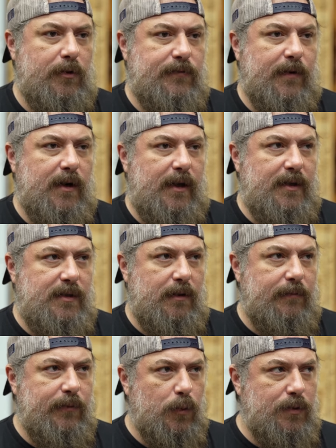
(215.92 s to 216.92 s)
it's hmm. very easy to
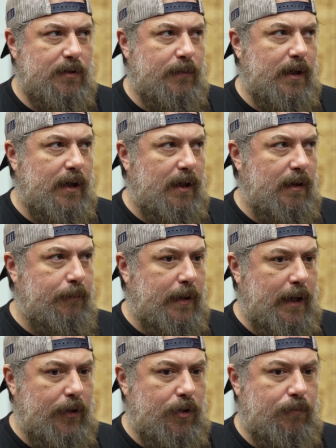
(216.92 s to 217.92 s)
fool somebody into
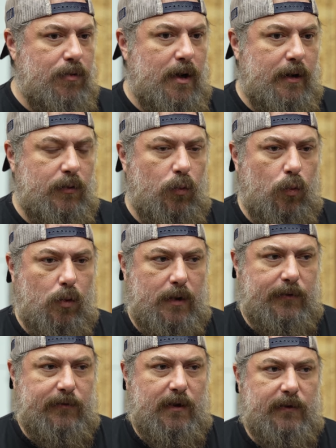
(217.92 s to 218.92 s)
buying your product
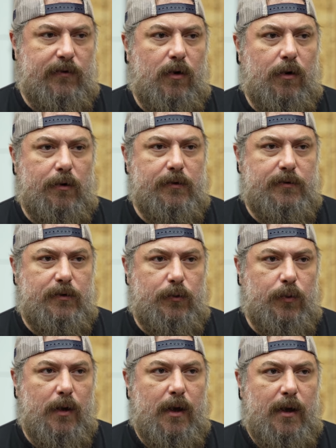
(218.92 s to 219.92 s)
once. It's harder
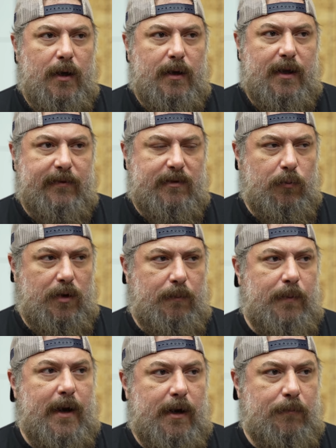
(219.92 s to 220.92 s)
to get someone to
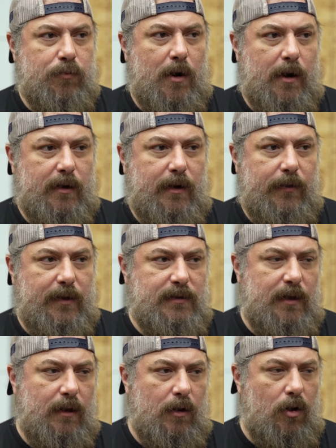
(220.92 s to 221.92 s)
buy your product and then
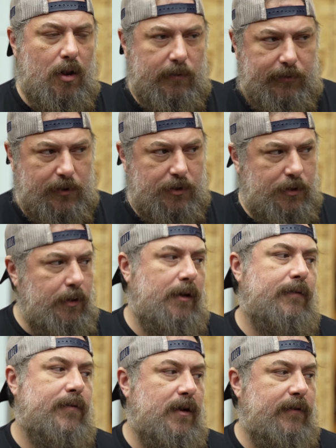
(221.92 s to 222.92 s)
tell all of their shooting
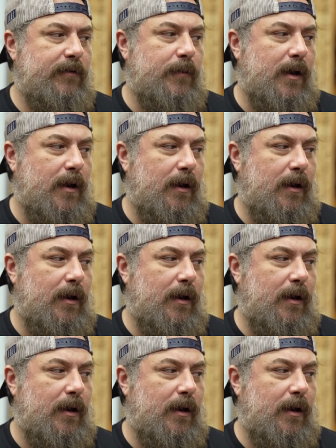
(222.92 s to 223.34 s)
friends about